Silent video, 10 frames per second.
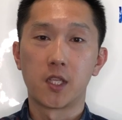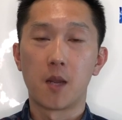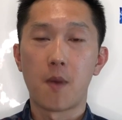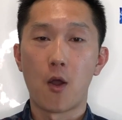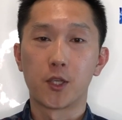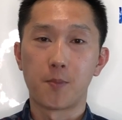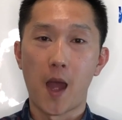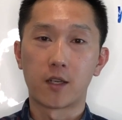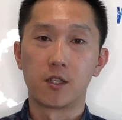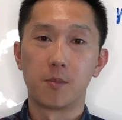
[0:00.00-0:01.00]
data powers
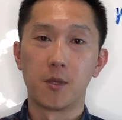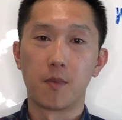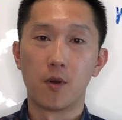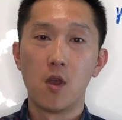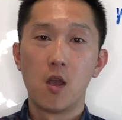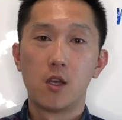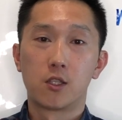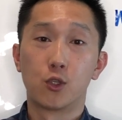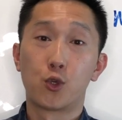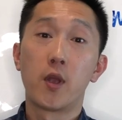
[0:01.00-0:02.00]
back to the people.
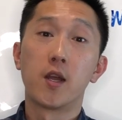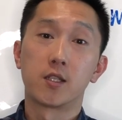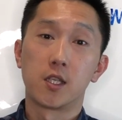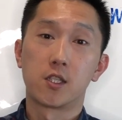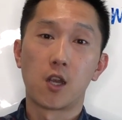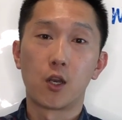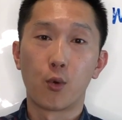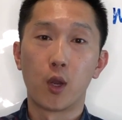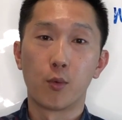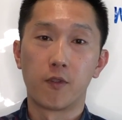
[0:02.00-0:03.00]
So join us and start
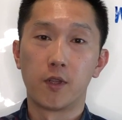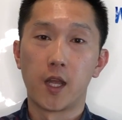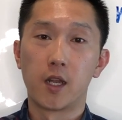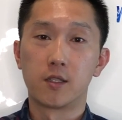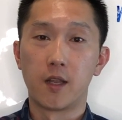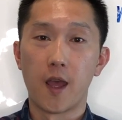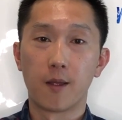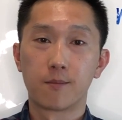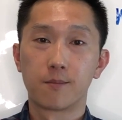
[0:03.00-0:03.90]
growing with your data today.